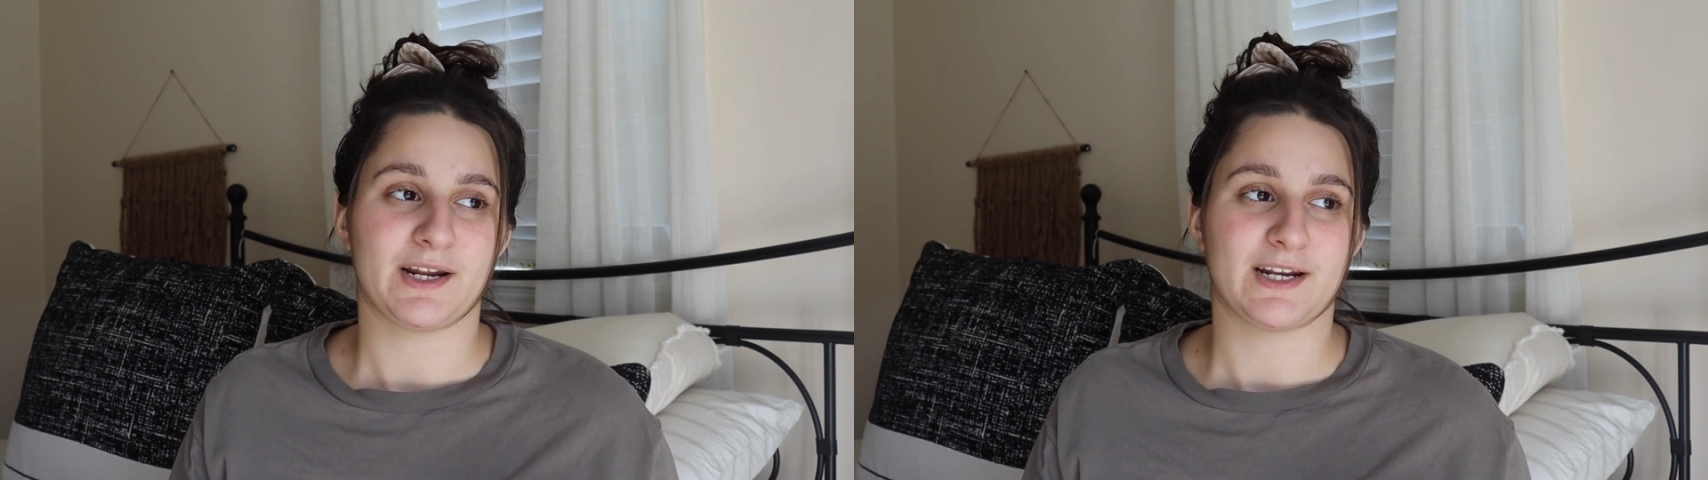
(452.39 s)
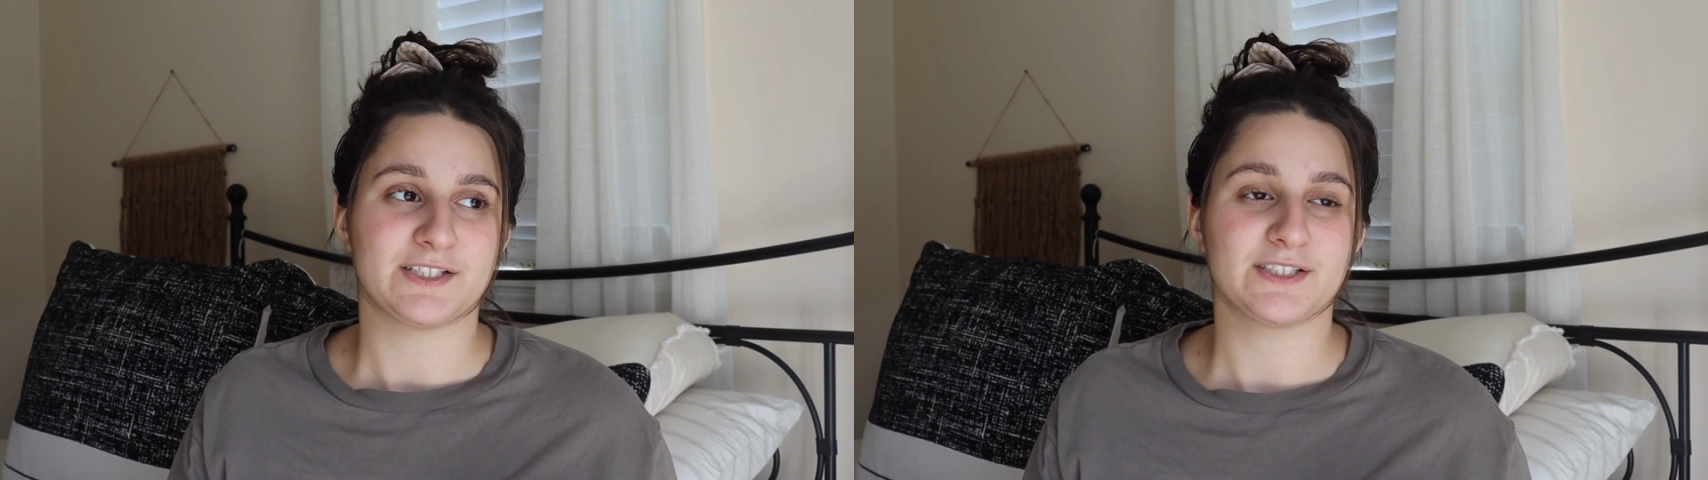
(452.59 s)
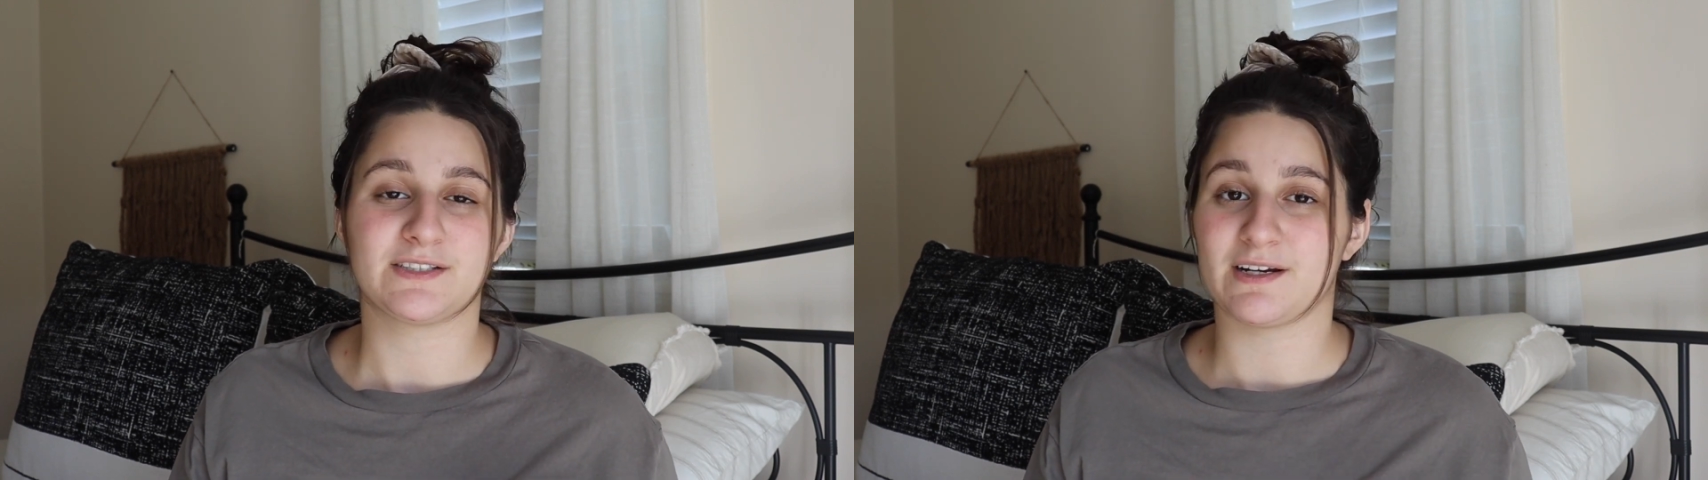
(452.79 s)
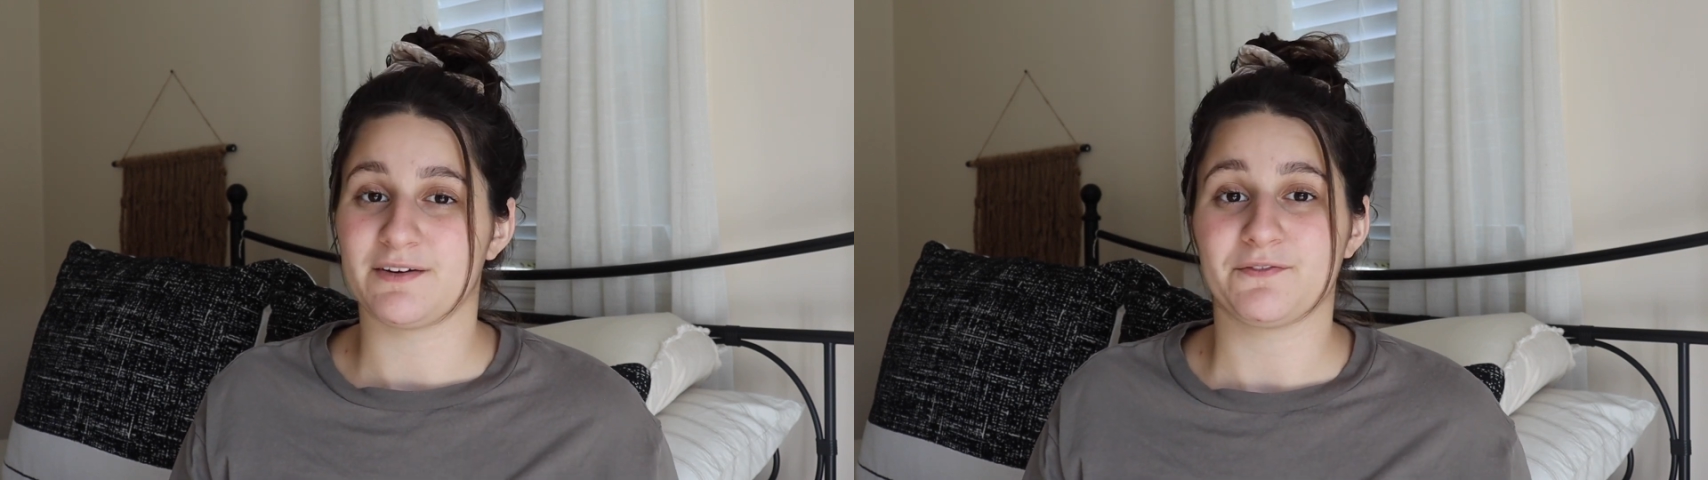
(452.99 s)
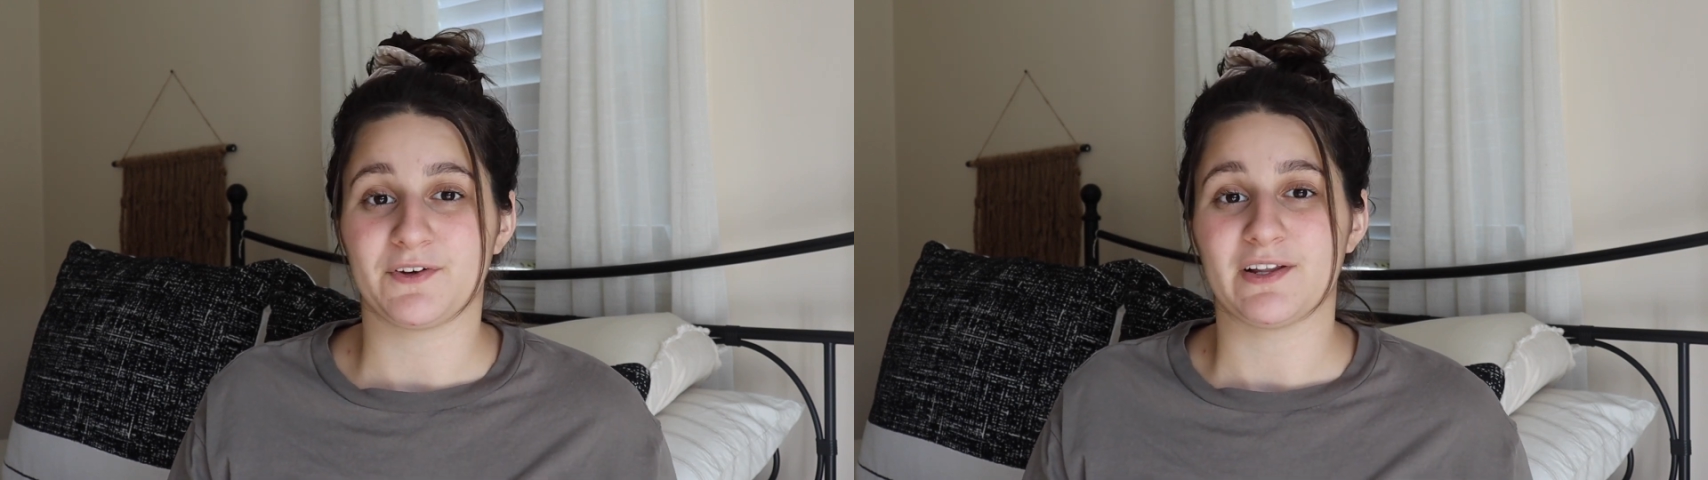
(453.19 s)
and I just
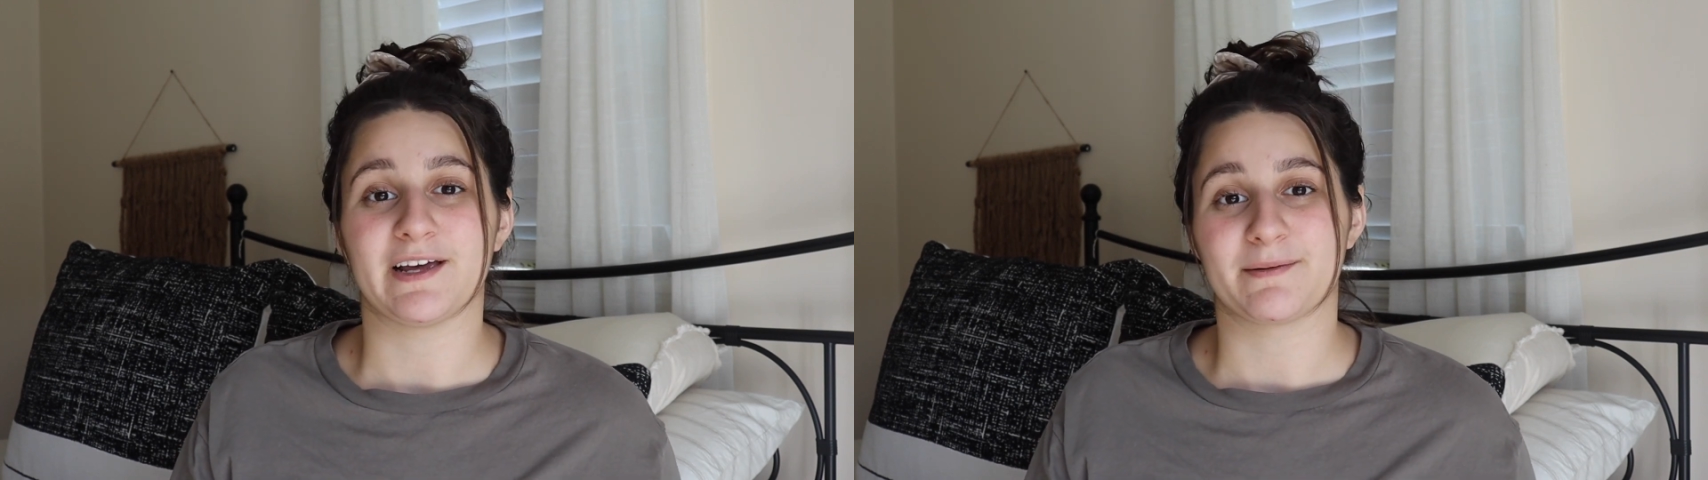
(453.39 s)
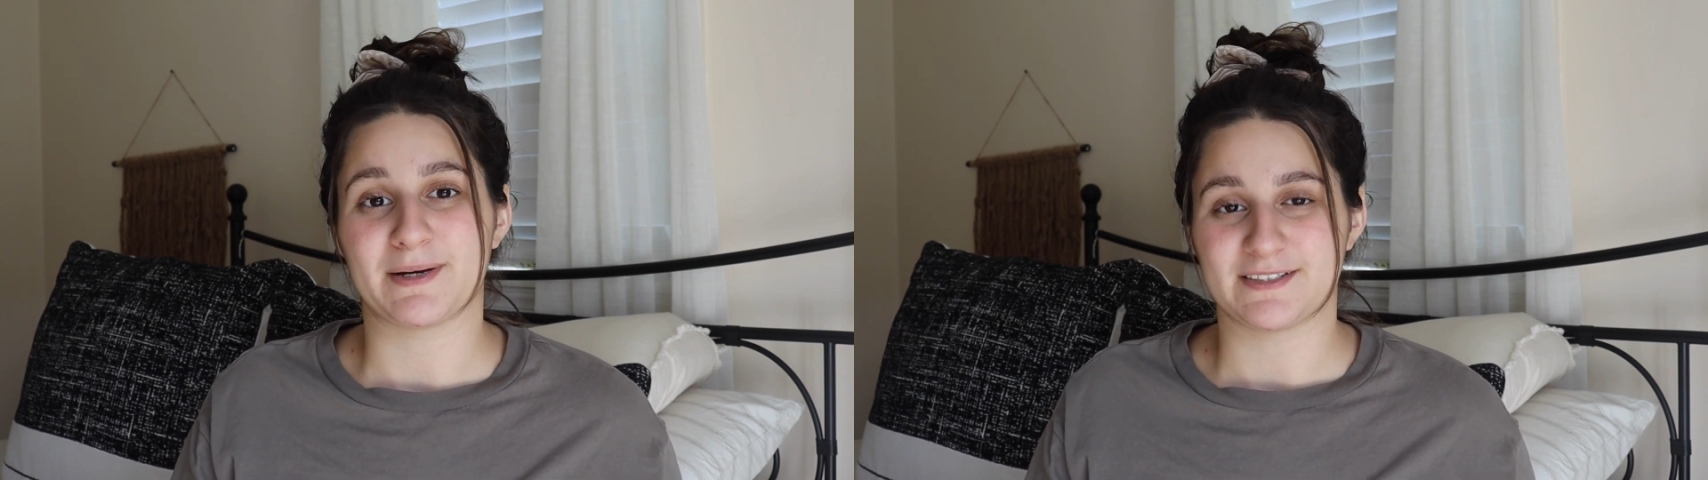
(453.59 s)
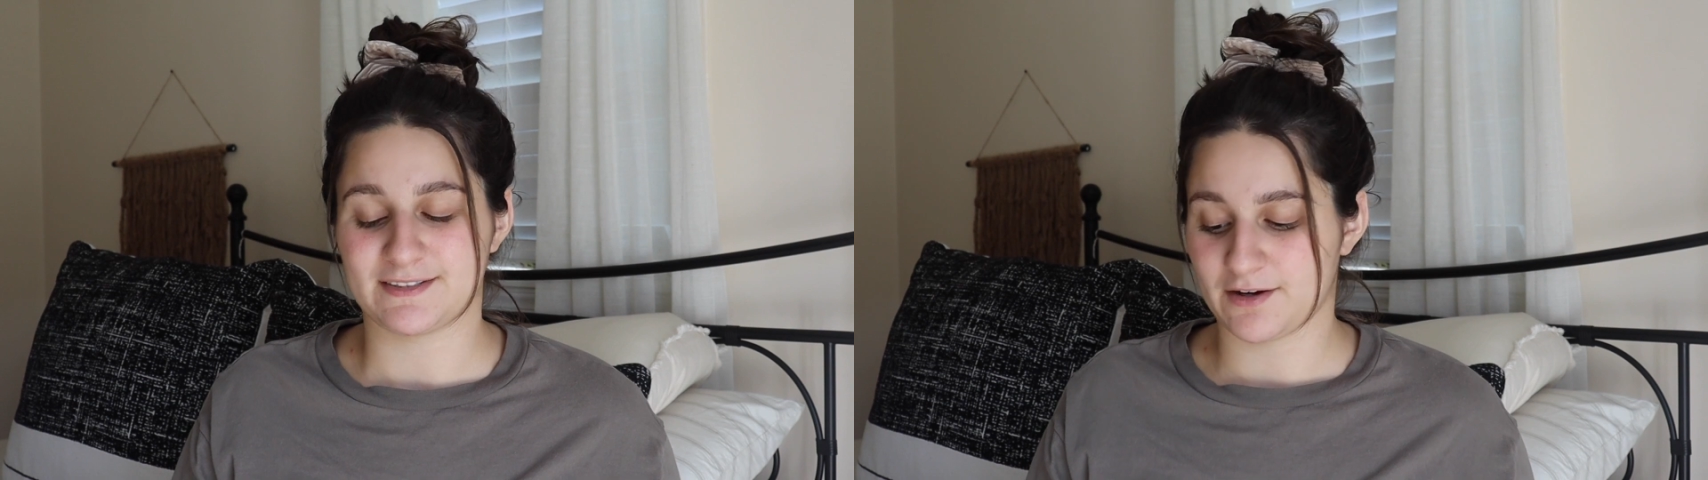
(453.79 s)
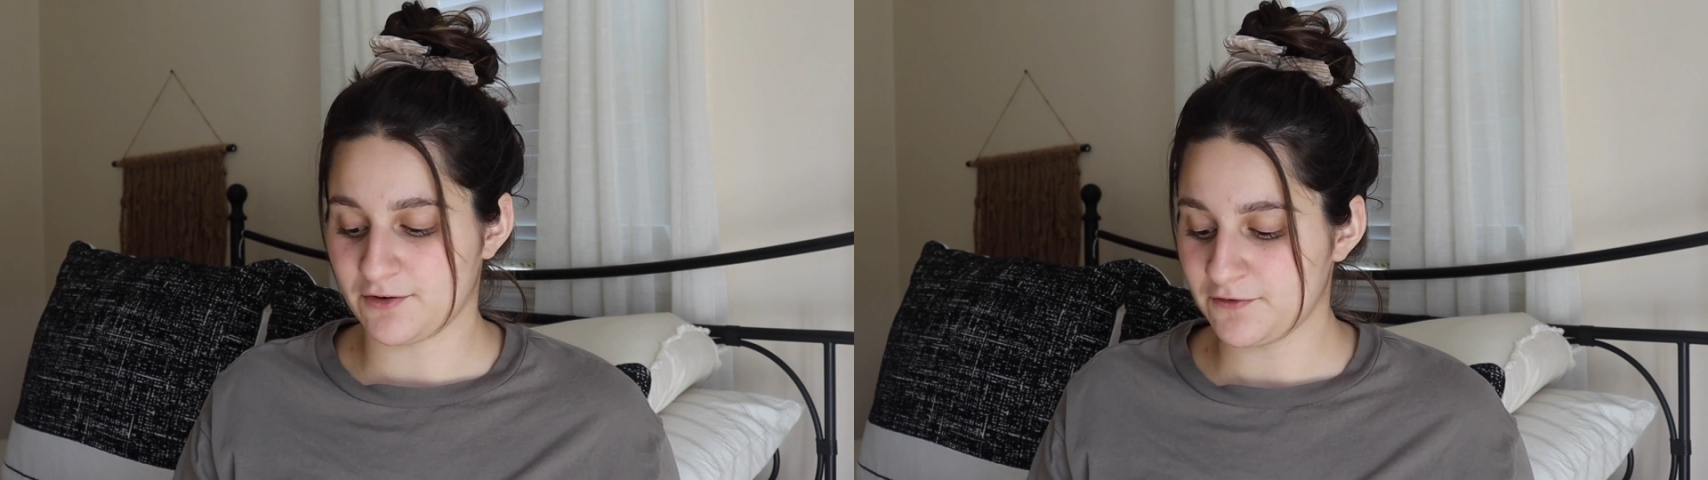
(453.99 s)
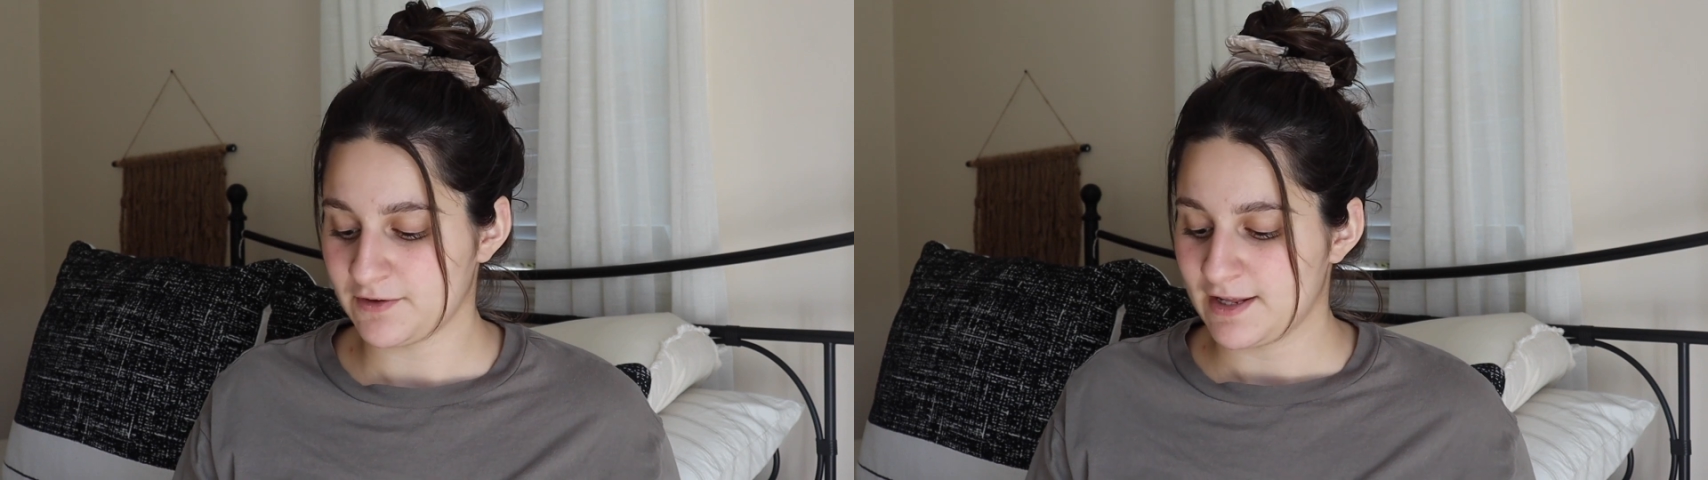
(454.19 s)
didn't feel like myself.